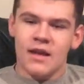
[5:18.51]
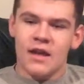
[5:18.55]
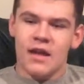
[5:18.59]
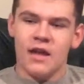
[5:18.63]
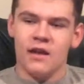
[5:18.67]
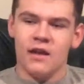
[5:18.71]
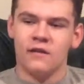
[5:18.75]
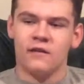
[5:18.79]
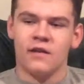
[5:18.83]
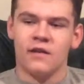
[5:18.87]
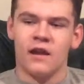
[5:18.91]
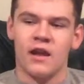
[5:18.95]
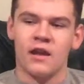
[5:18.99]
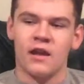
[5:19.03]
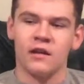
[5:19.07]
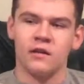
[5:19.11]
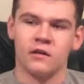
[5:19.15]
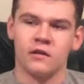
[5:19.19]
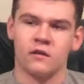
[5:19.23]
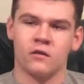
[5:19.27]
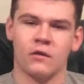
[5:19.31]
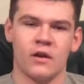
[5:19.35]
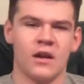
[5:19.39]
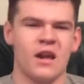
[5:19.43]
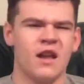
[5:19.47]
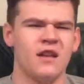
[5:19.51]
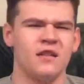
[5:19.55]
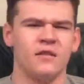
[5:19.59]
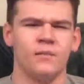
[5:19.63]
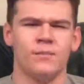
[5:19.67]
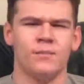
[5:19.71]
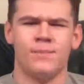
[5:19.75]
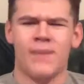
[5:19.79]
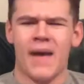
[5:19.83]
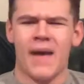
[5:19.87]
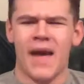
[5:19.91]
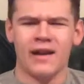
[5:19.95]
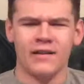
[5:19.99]
his history, his
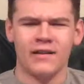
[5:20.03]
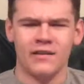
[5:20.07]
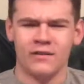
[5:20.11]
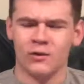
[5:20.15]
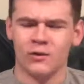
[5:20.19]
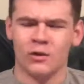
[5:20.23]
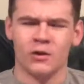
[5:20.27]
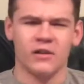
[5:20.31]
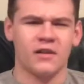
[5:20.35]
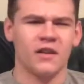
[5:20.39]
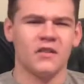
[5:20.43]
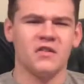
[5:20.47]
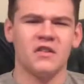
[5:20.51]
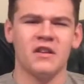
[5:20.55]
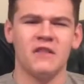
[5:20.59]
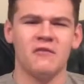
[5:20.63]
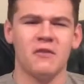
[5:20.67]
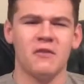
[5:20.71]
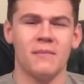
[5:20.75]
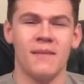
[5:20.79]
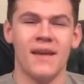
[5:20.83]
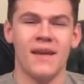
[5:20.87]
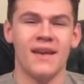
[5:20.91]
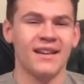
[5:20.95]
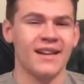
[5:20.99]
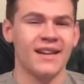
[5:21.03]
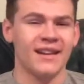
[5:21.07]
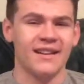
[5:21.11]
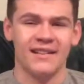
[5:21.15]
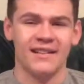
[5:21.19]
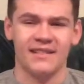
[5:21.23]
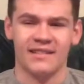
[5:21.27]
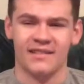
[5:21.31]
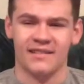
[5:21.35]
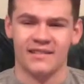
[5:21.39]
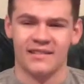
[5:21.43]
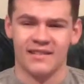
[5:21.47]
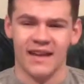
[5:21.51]
backstory doesn't even make
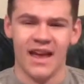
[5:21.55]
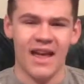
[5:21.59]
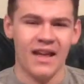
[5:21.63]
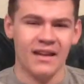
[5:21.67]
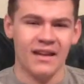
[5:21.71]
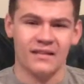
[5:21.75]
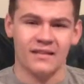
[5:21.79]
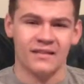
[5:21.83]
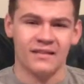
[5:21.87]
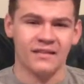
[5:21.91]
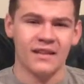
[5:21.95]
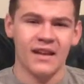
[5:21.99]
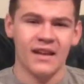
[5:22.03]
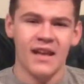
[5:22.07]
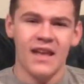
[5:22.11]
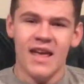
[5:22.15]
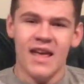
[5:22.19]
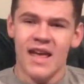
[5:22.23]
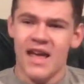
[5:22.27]
any sense.